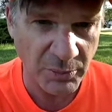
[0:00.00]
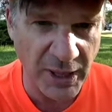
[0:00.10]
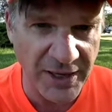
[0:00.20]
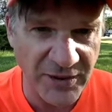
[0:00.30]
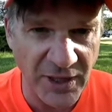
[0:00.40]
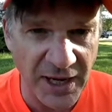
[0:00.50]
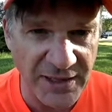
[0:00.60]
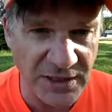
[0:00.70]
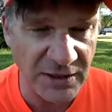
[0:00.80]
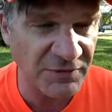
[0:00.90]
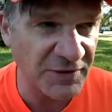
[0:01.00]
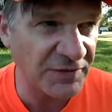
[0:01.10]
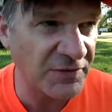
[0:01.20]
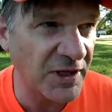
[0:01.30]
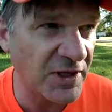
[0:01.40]
By the
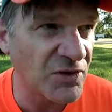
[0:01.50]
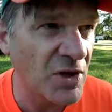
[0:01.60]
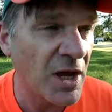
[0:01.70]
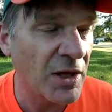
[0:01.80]
1950s,